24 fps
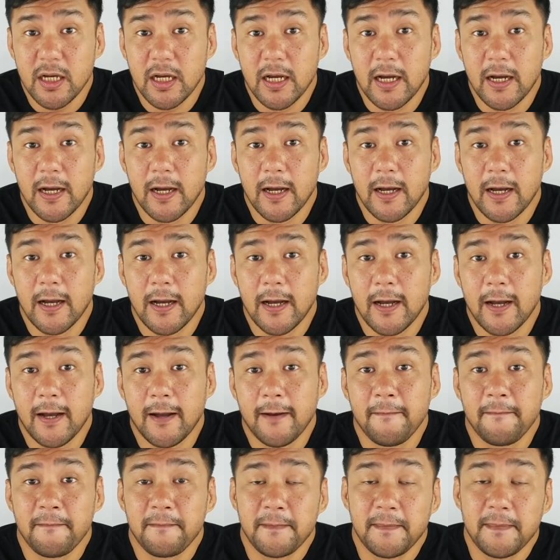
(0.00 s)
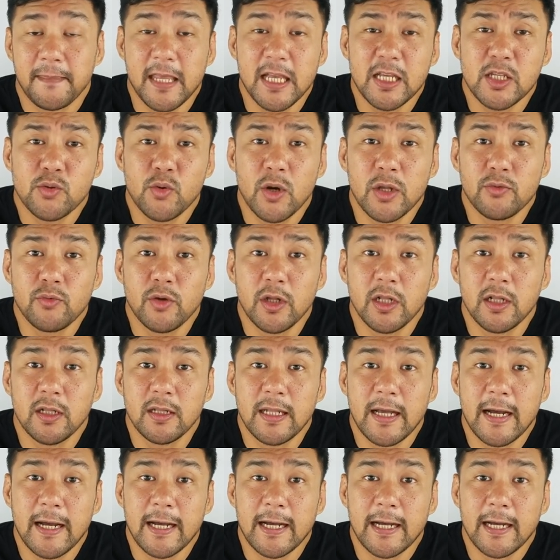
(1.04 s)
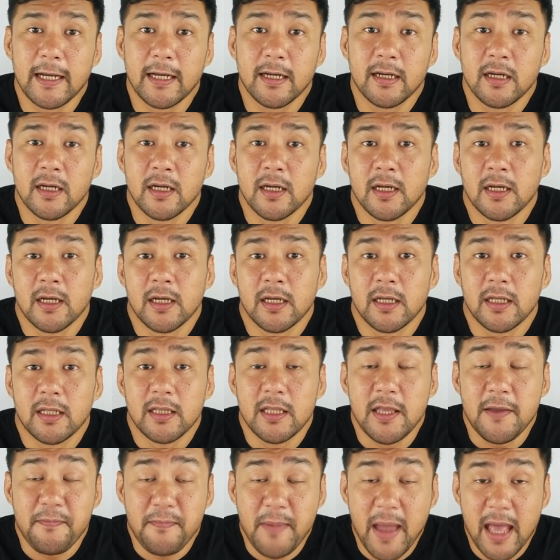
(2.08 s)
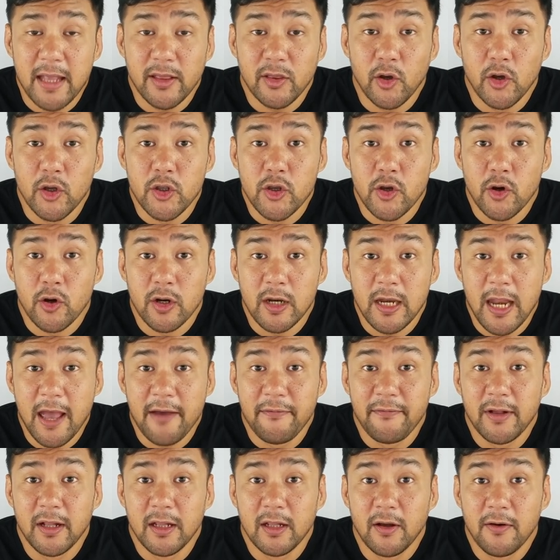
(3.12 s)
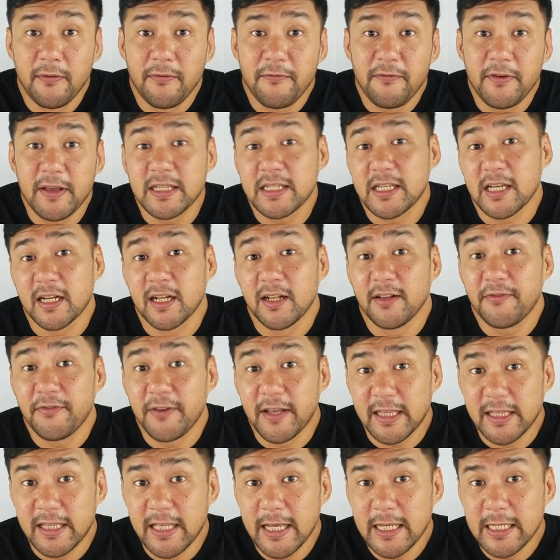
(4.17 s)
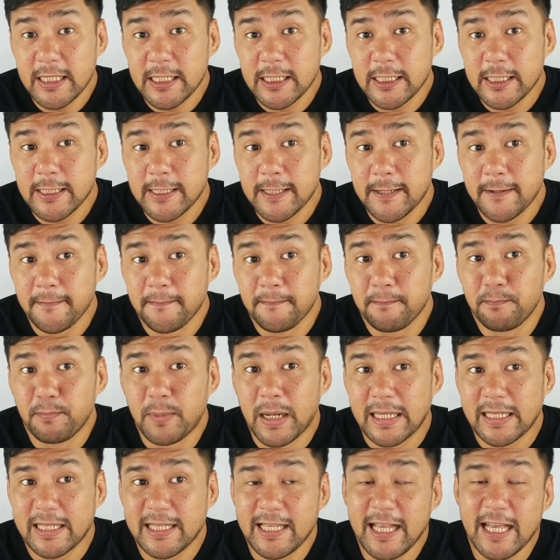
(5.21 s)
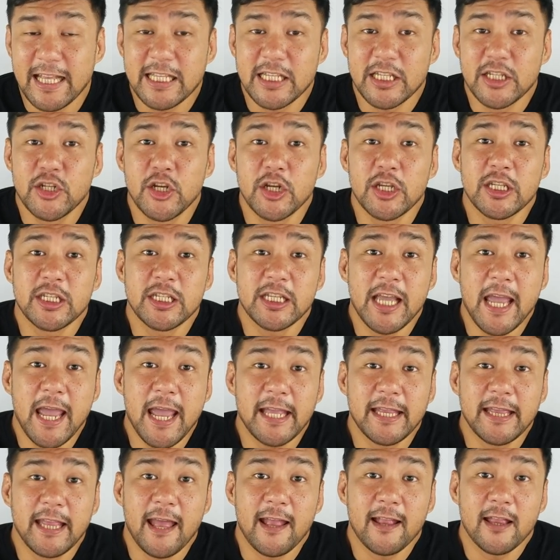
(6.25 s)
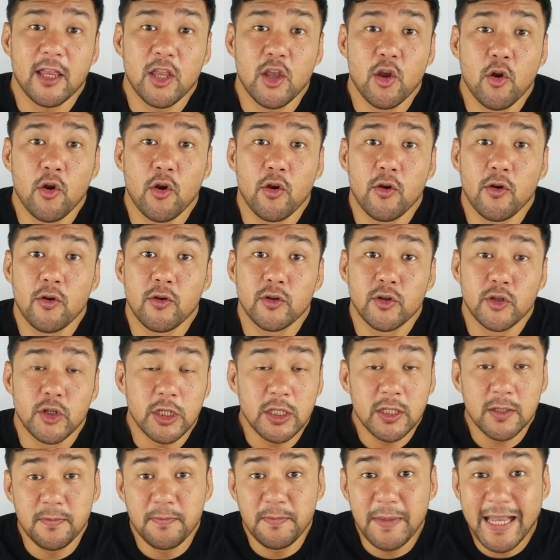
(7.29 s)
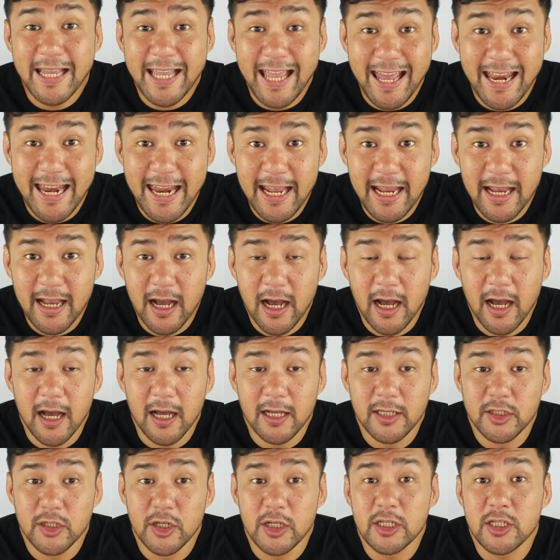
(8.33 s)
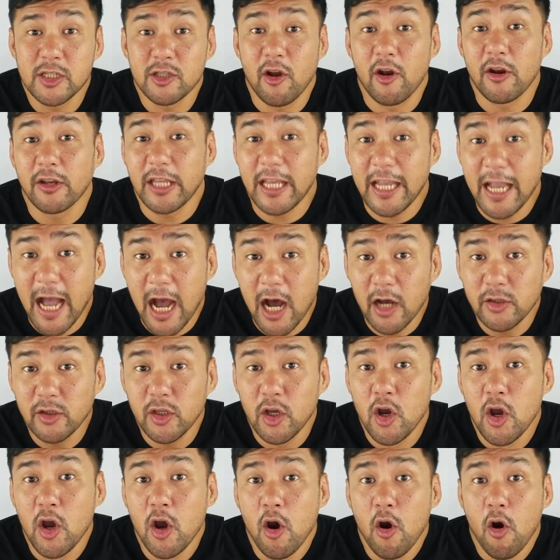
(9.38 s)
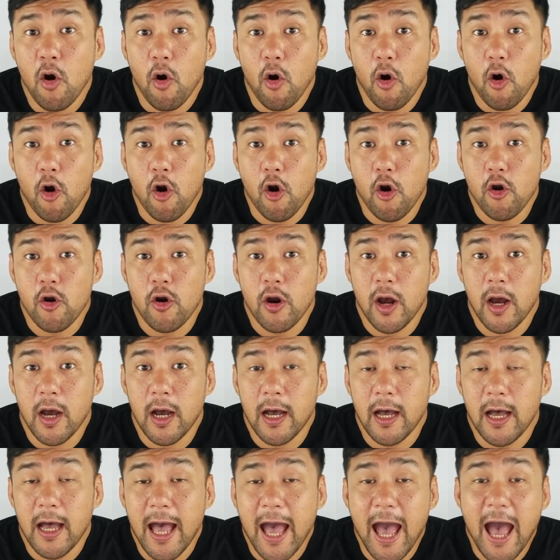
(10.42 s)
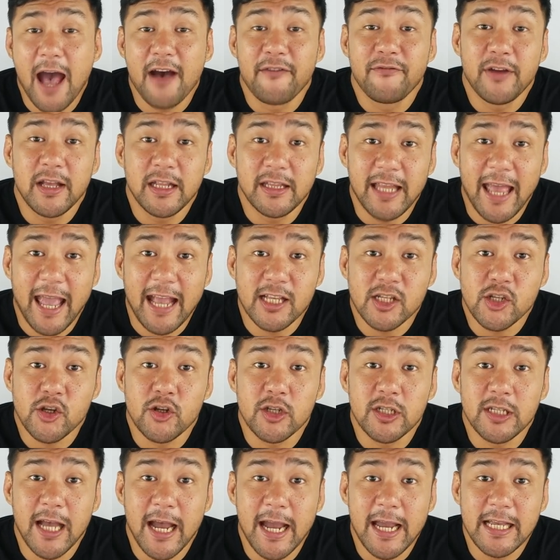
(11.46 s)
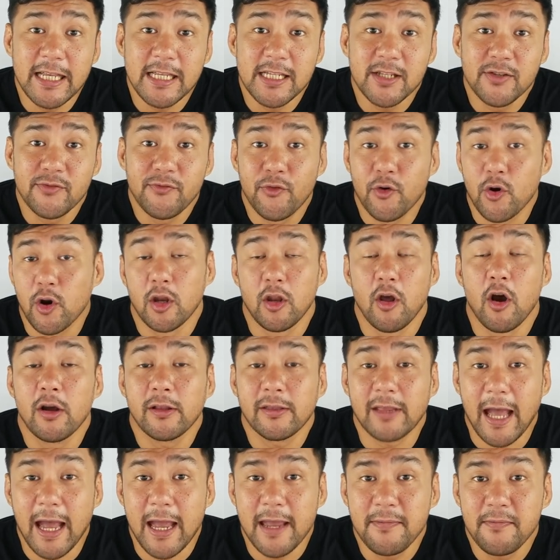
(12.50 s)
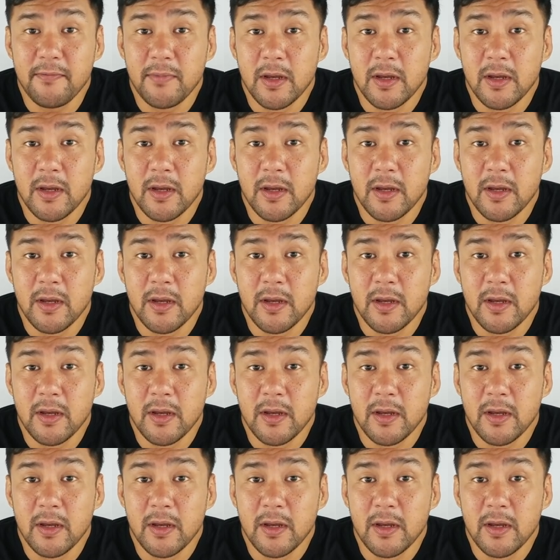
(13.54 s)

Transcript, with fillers: Uh, this one will uh, depend on your level of physical fitness, but let's just say that you're just beginning, uh, just starting out, or uh, haven't exercised for a long time.